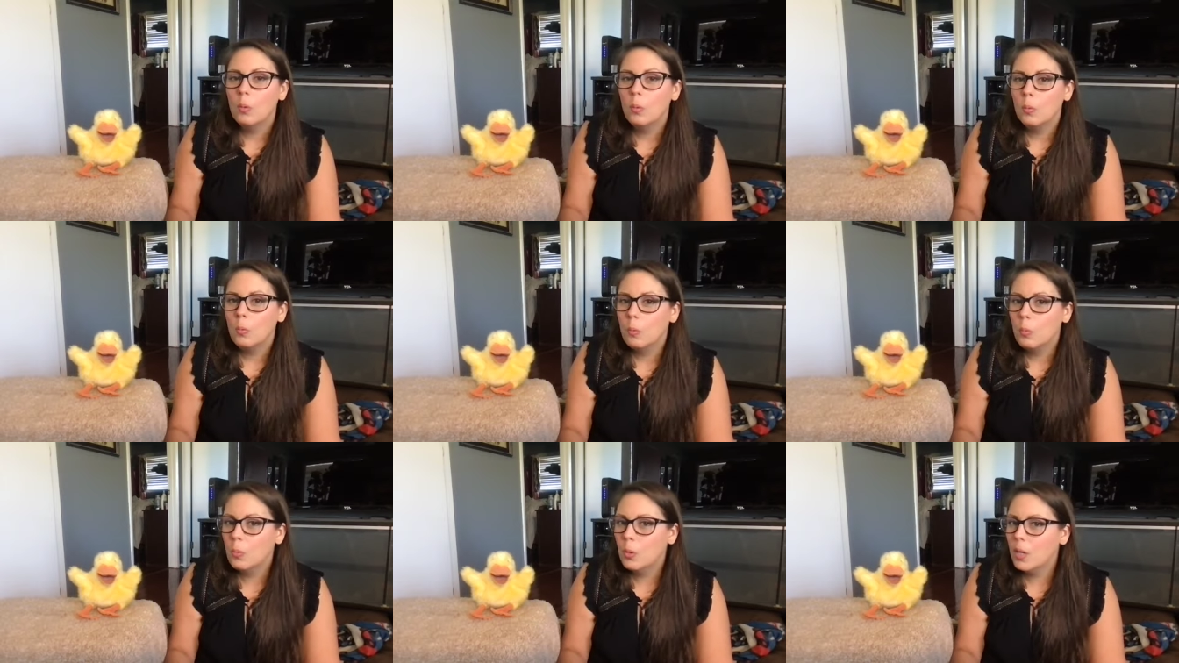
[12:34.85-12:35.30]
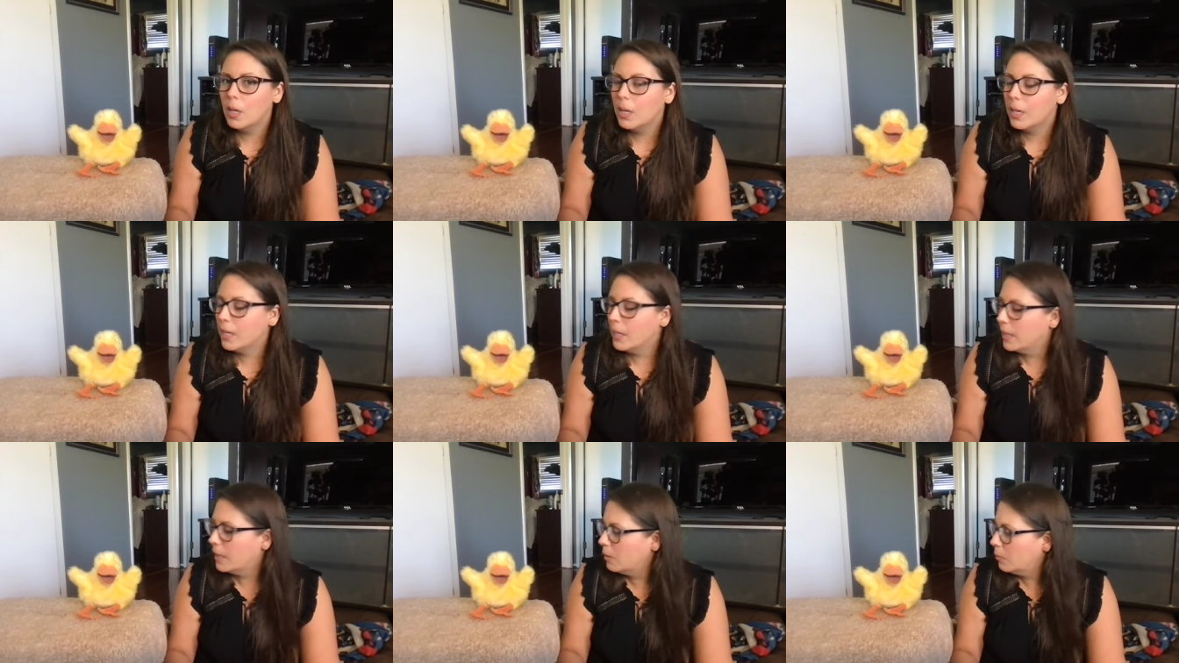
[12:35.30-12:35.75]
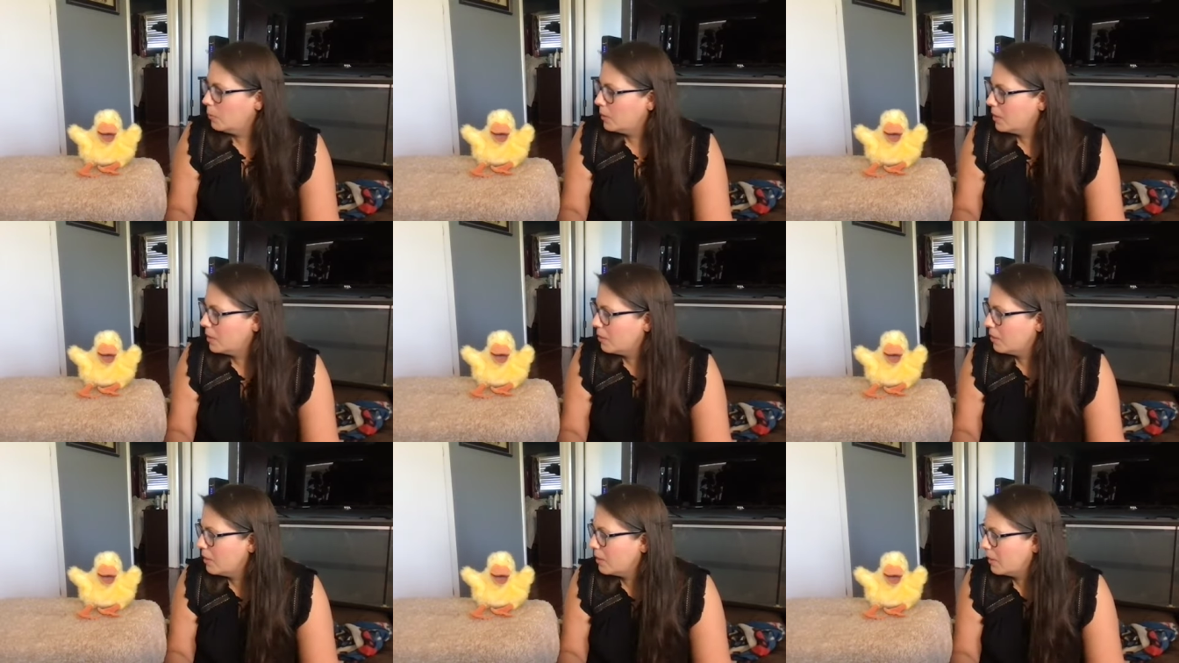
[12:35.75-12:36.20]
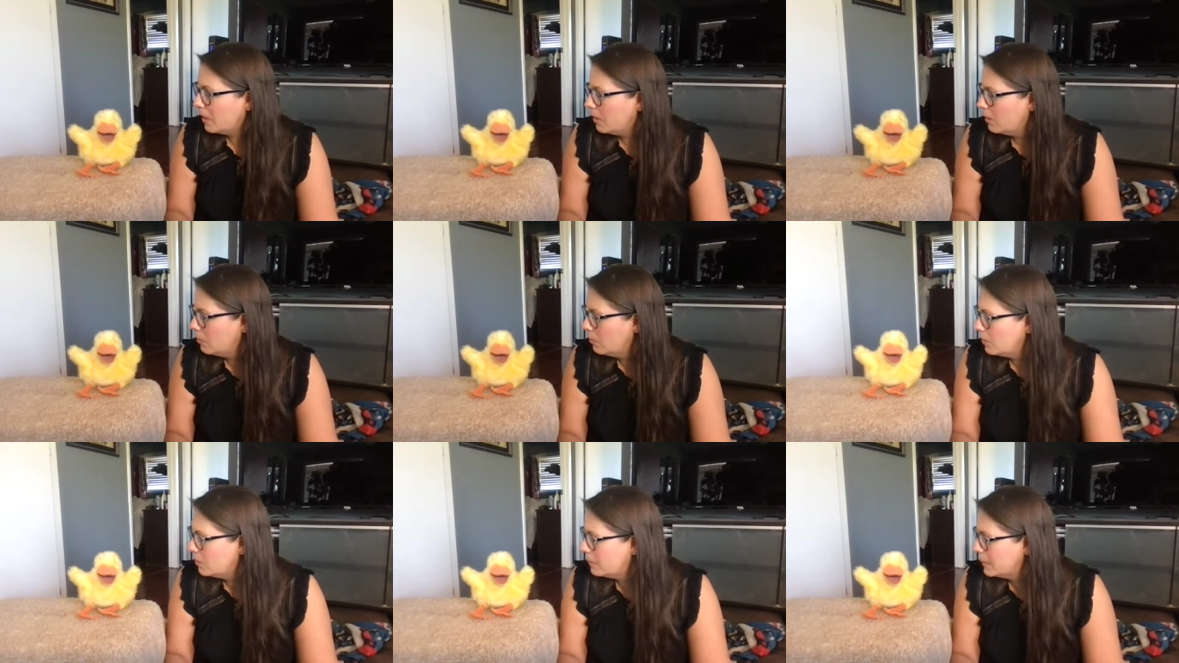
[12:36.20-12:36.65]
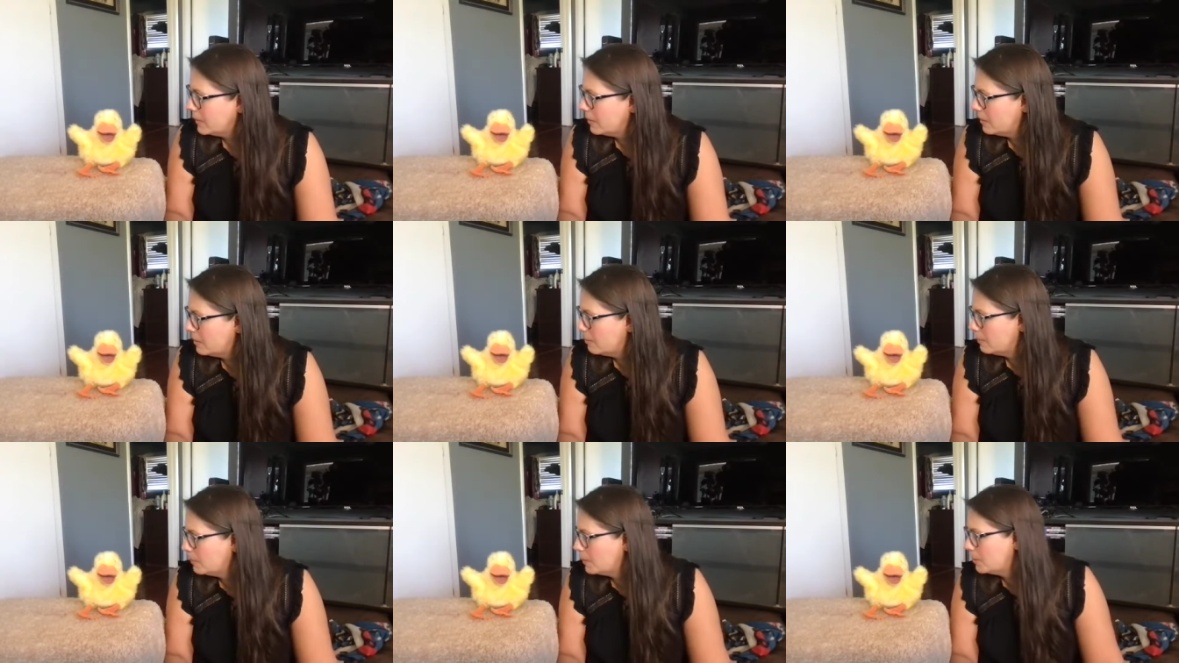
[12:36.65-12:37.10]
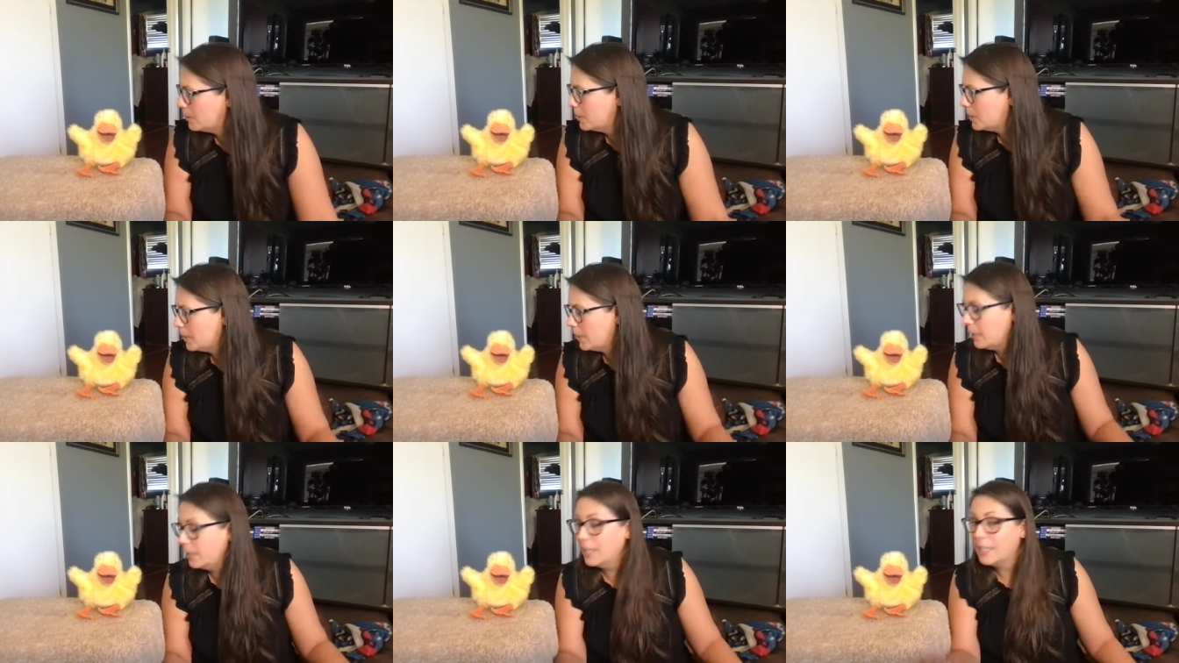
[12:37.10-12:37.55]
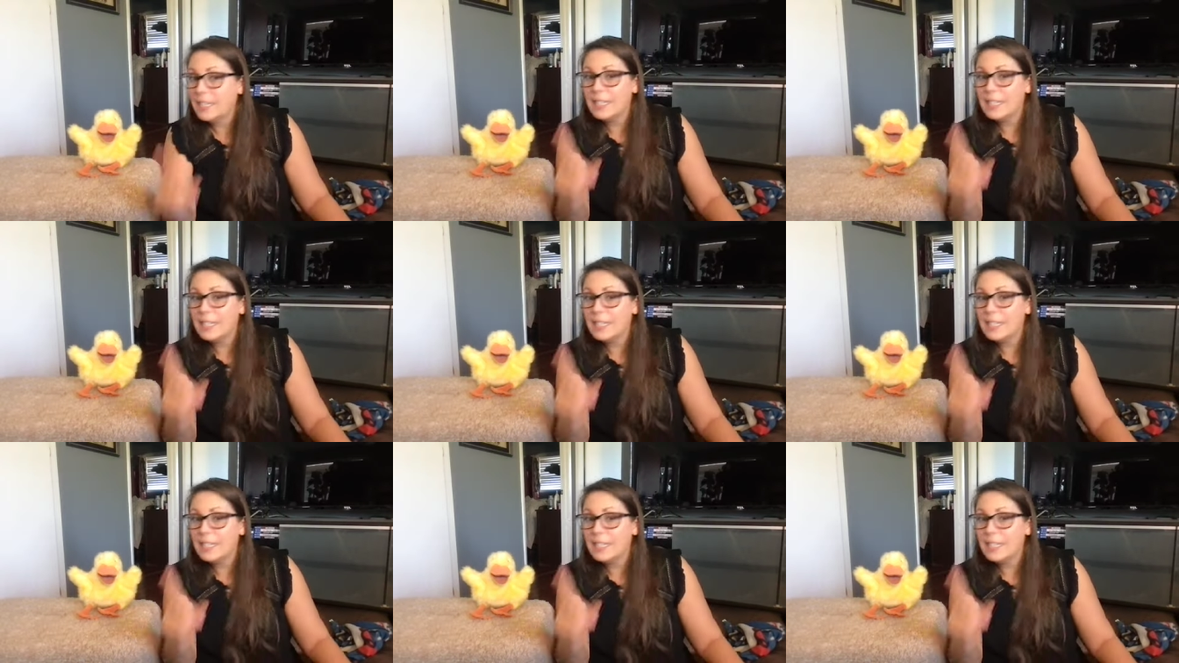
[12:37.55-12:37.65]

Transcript: What, what do you think then? What about the number one?